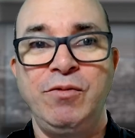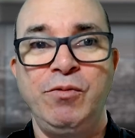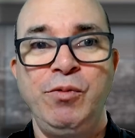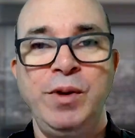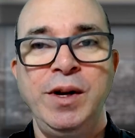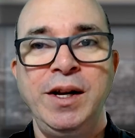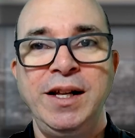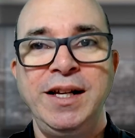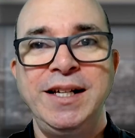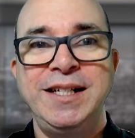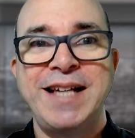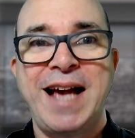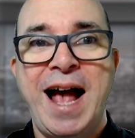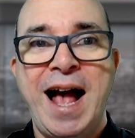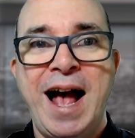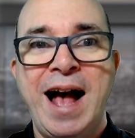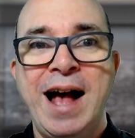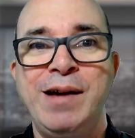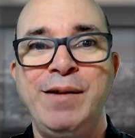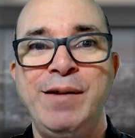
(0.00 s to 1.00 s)
really to
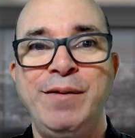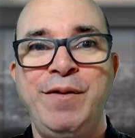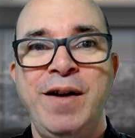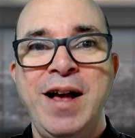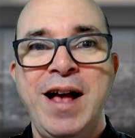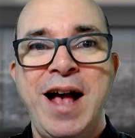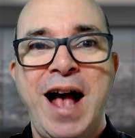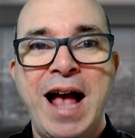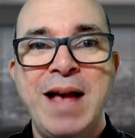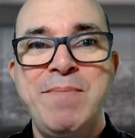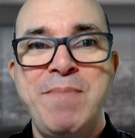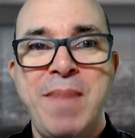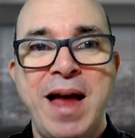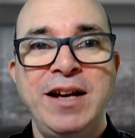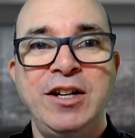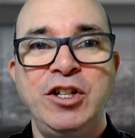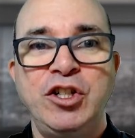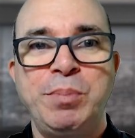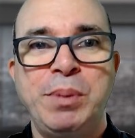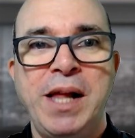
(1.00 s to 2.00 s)
have a
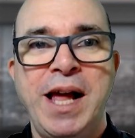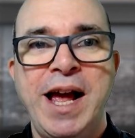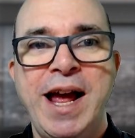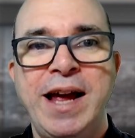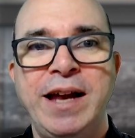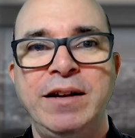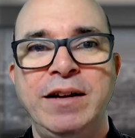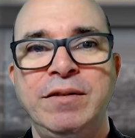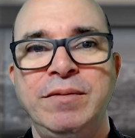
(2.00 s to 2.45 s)
managed plan?